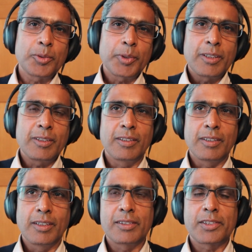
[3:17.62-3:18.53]
Yeah, so we
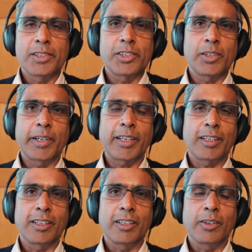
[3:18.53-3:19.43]

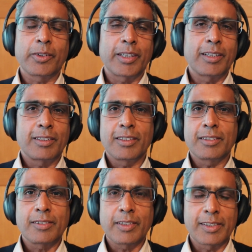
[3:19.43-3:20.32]
systematically looked at
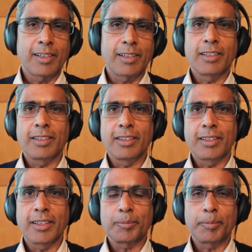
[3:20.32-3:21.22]
this
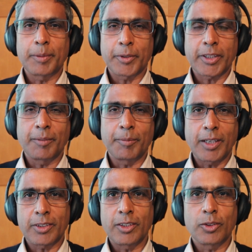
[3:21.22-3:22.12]
recently. That paper came
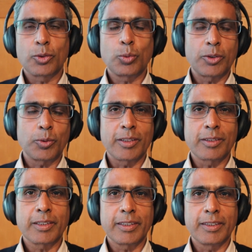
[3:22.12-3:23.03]
out in
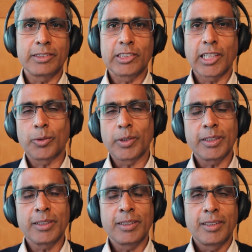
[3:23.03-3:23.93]
2023,
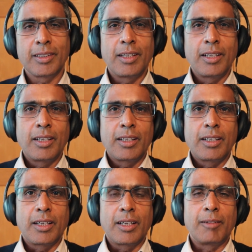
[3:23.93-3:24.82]
January.
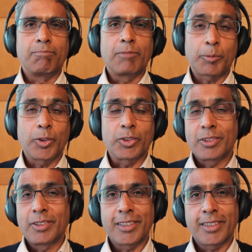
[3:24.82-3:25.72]
Of
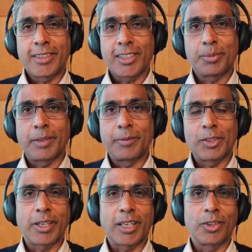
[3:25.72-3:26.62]
course, these are the
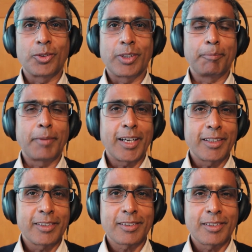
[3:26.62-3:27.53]
experiments we can do in
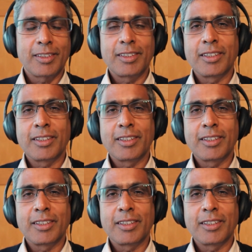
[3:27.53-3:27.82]
mice.